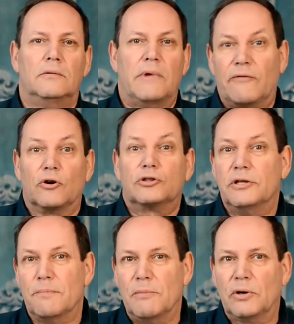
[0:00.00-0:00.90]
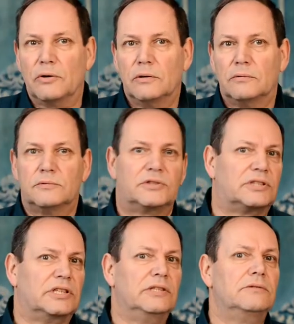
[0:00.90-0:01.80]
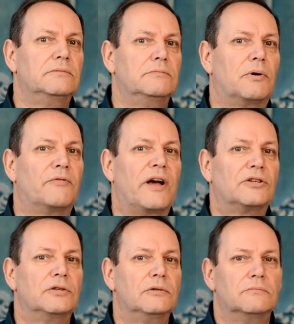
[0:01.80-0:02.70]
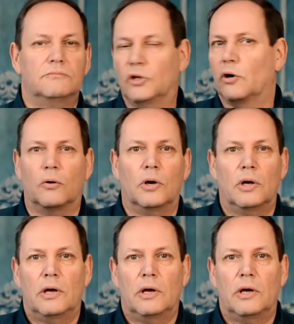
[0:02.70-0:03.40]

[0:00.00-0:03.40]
Ever looked in the mirror, seen perfection? No.